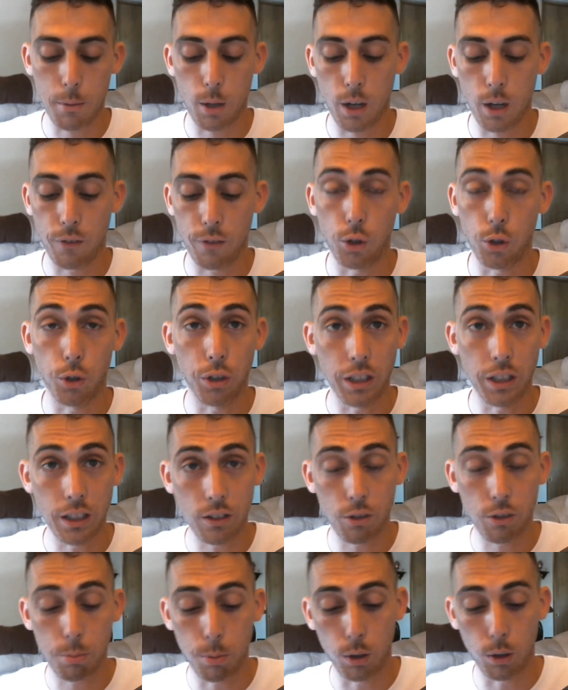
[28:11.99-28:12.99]
I'll have the
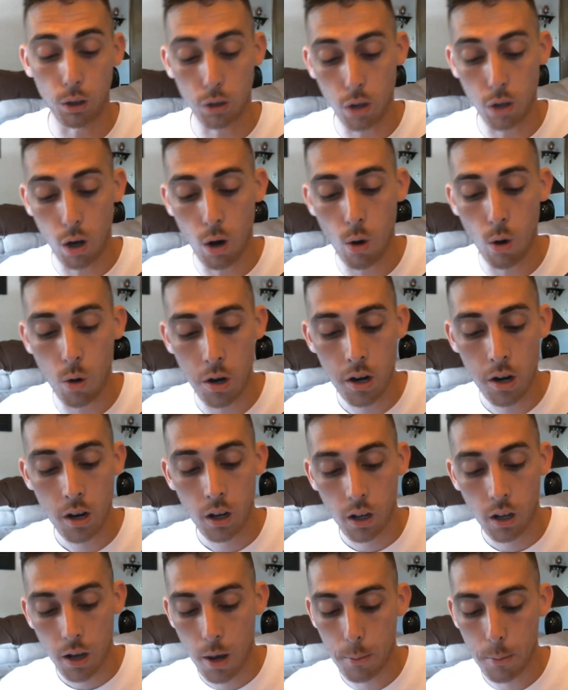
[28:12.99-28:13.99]
links below.
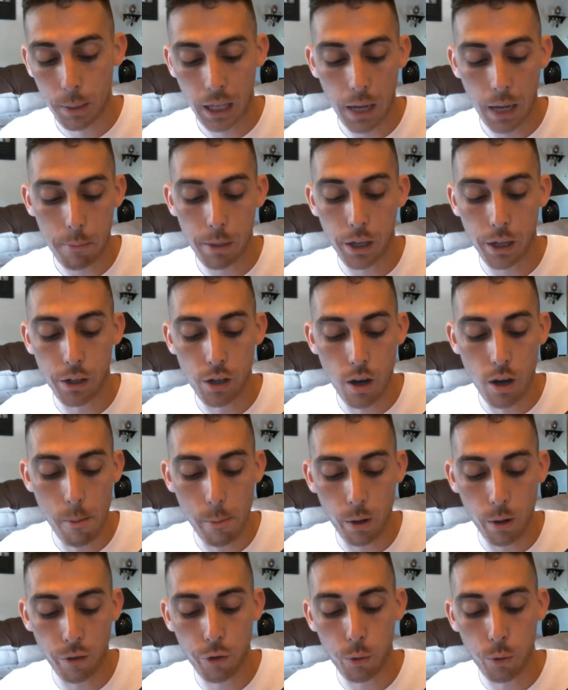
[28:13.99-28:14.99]
They gave me a
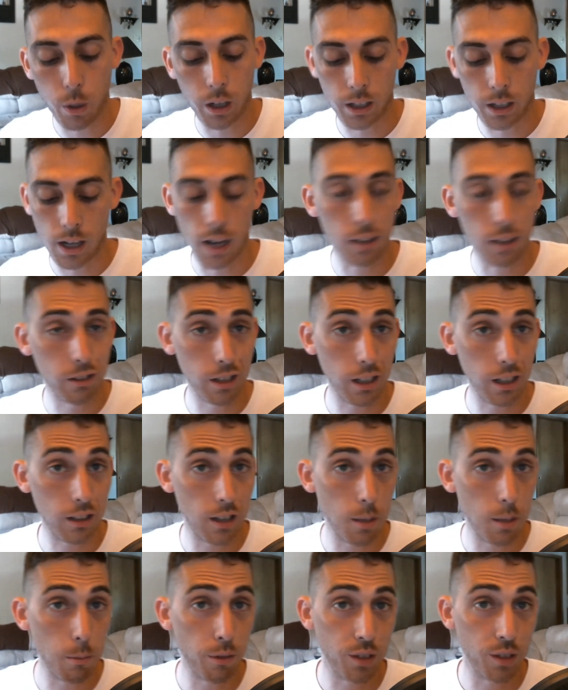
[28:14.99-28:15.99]
number if you want to contact
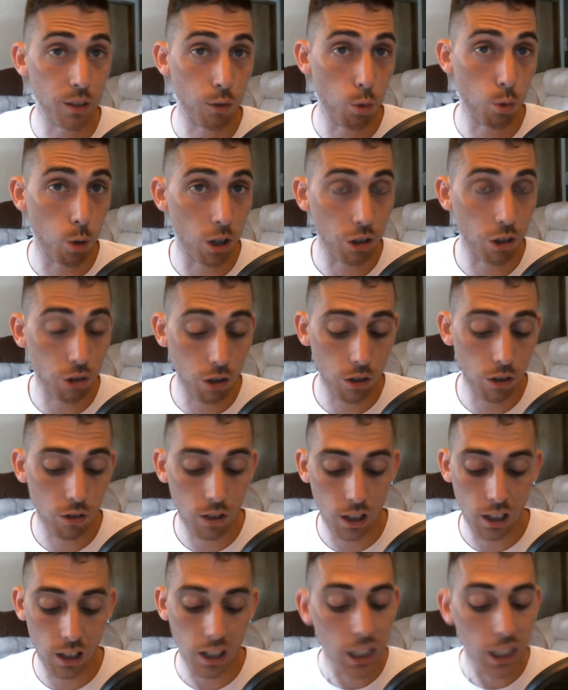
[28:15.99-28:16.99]
them if you have questions,
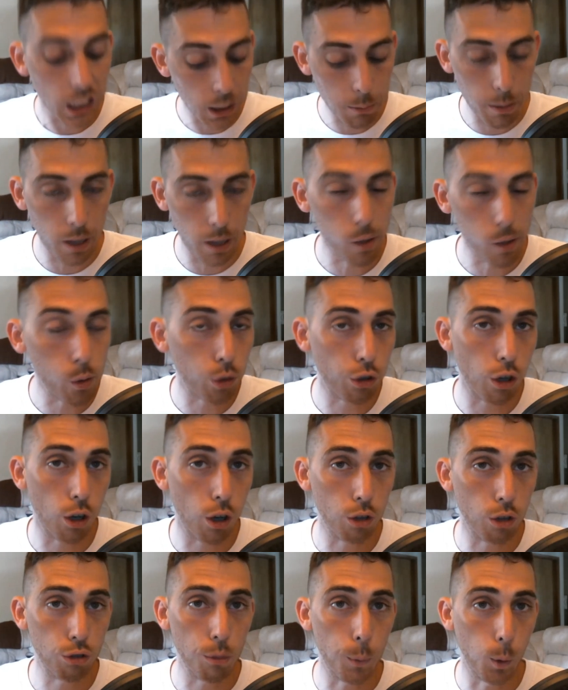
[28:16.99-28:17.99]
and an email, which I'll
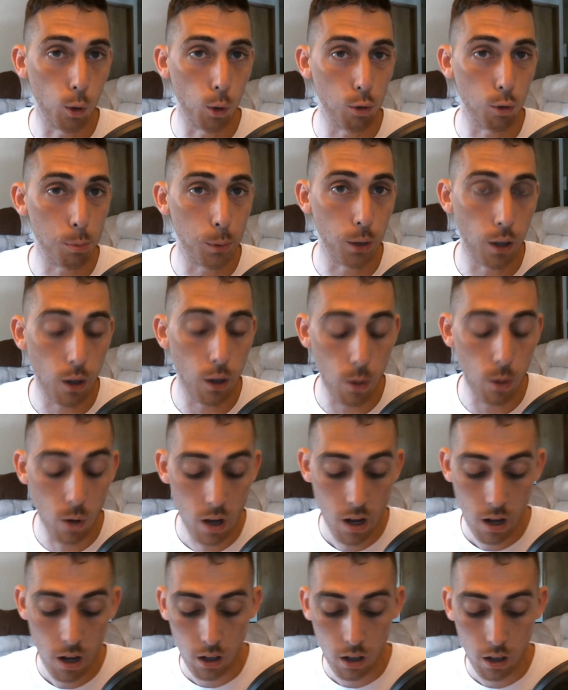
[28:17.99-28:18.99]
also post below,
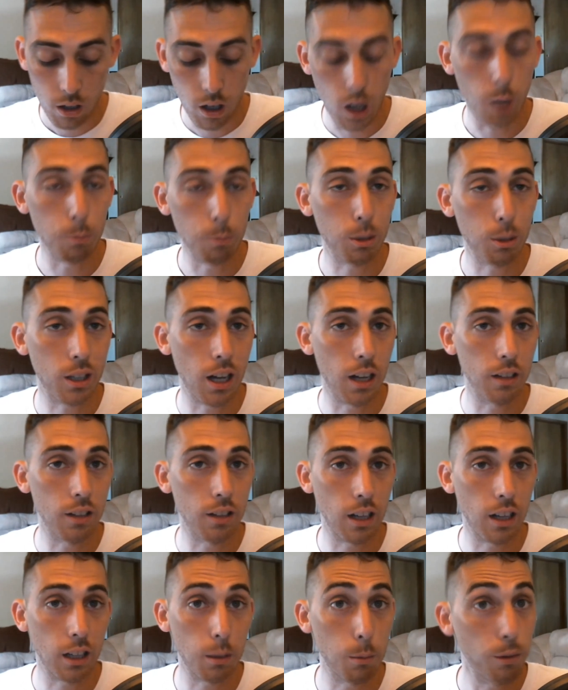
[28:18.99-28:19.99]
to
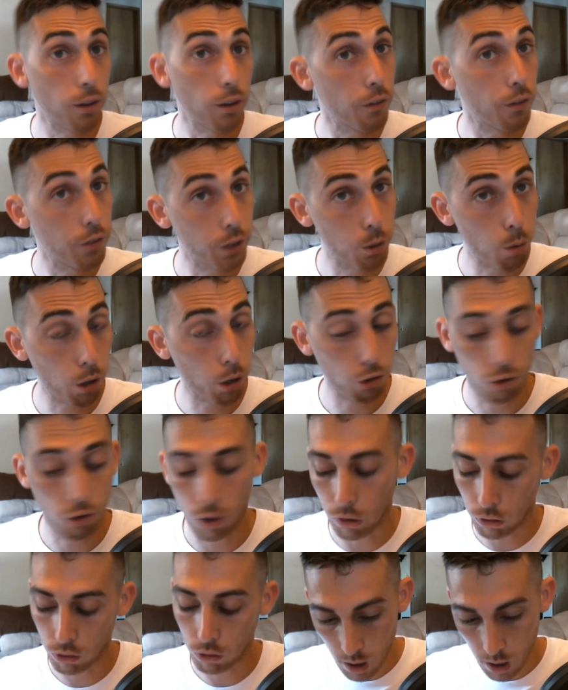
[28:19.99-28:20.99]
contact them if you have any
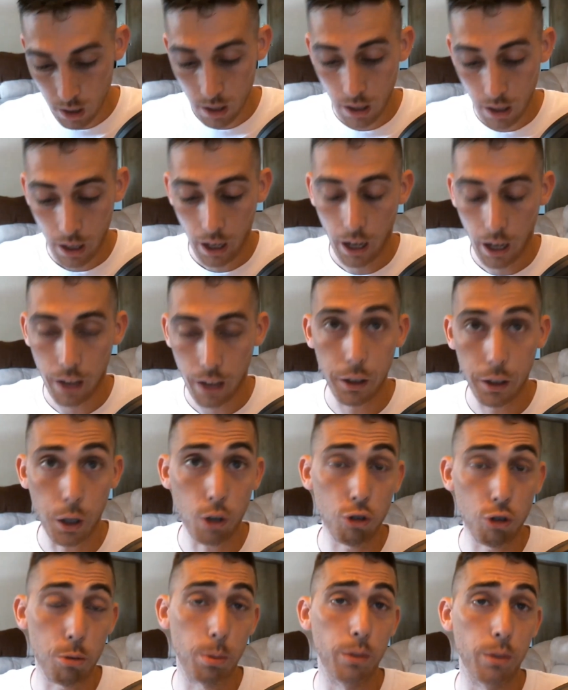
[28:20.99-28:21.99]
questions. And they
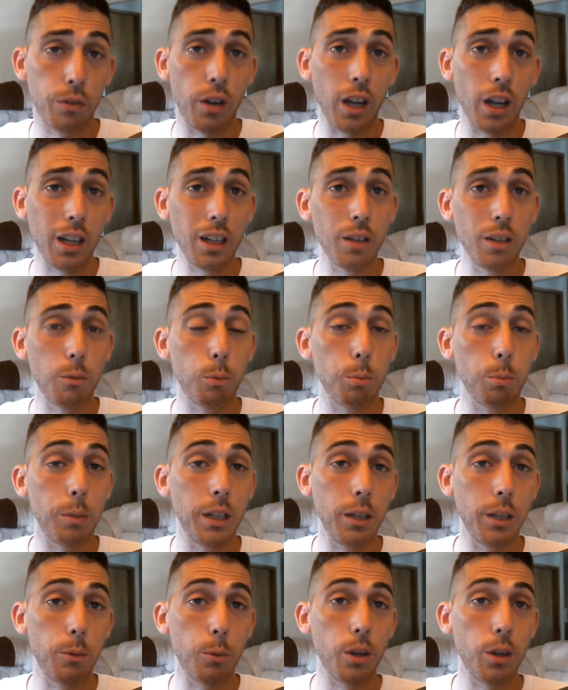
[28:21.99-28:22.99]
also provided
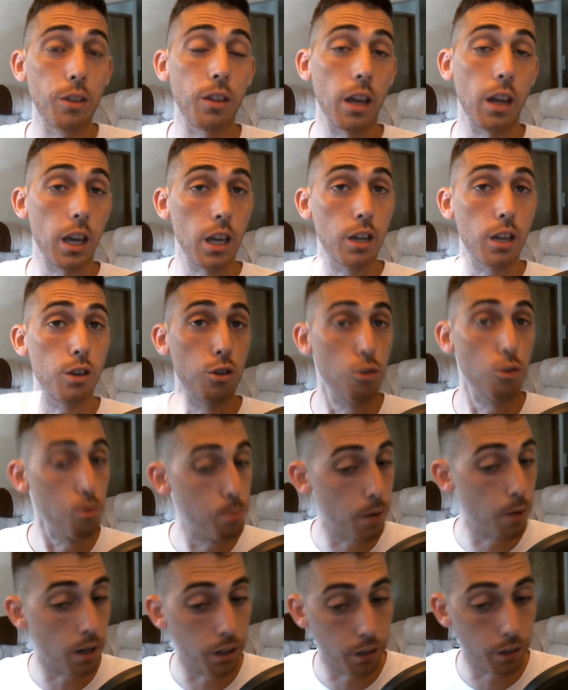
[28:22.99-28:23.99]
me with a
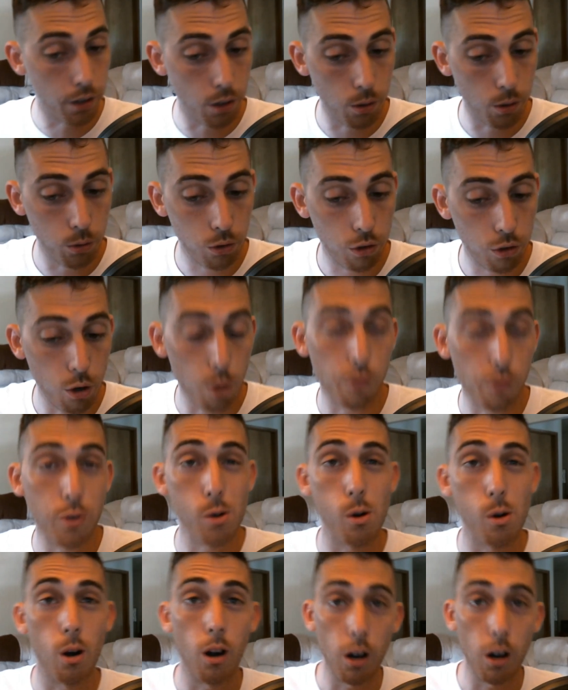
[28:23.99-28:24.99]
coupon code. So if
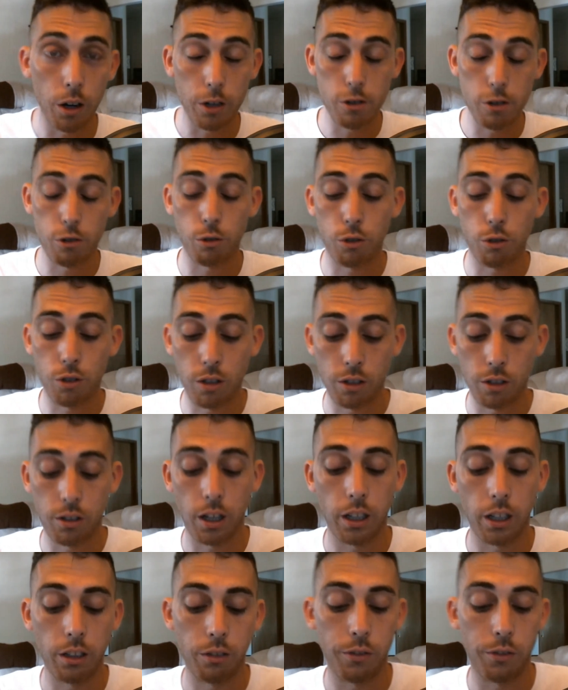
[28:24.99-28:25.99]
you are interested,
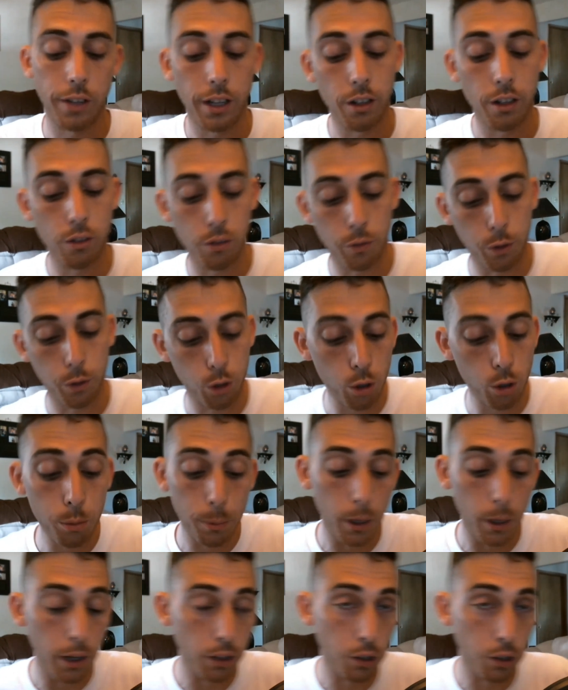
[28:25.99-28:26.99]
take advantage of the
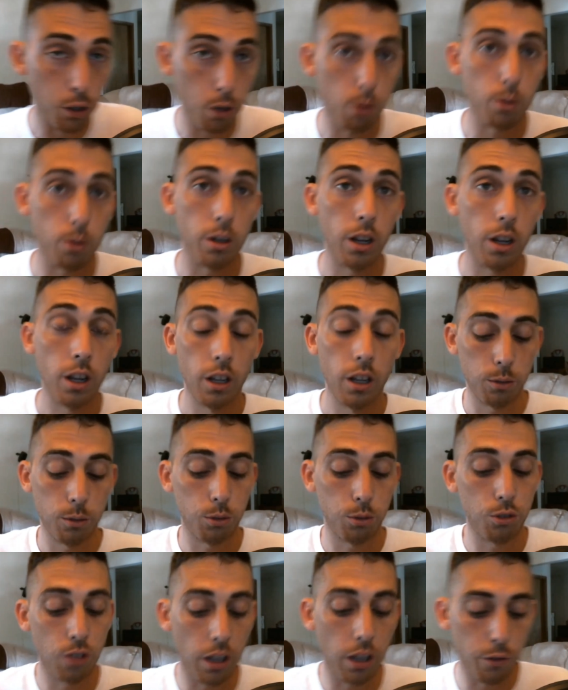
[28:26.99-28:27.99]
coupon code. It will
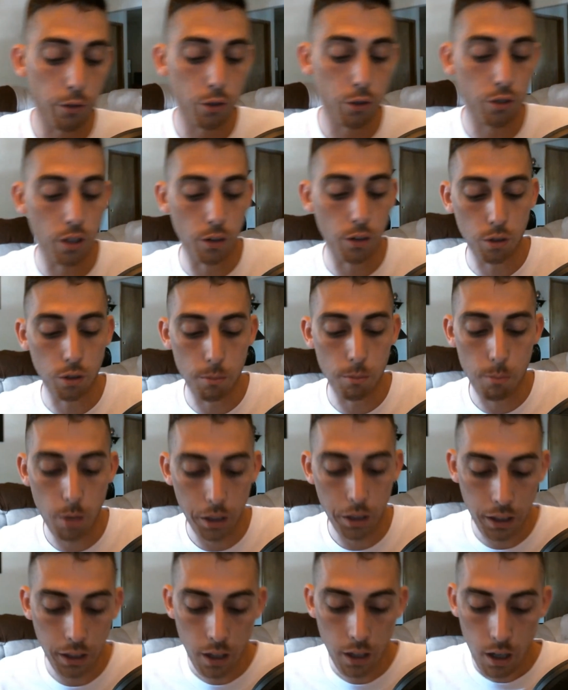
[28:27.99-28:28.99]
save yourself some
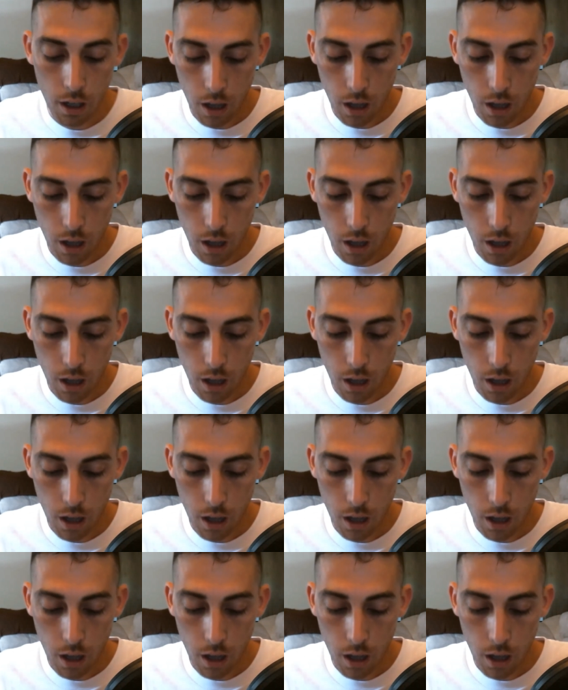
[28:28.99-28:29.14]
money.